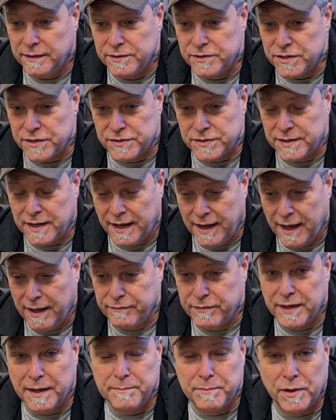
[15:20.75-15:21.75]
just
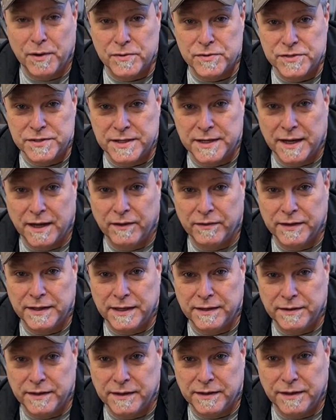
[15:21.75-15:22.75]
have that
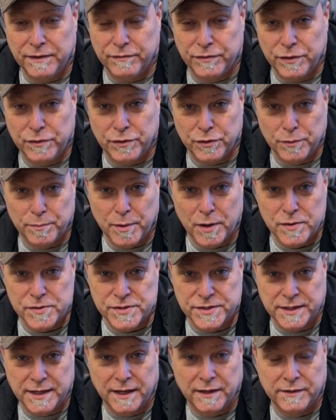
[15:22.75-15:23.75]
personality that give you your
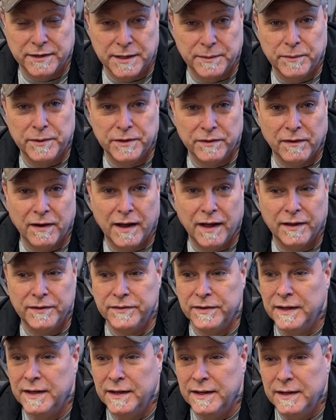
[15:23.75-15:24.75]
personality when you're
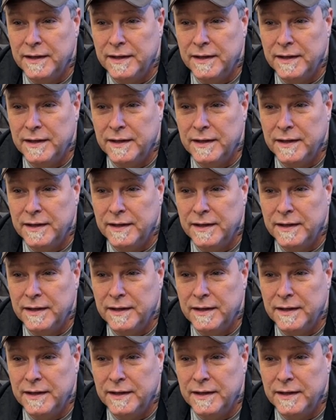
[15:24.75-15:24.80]
out.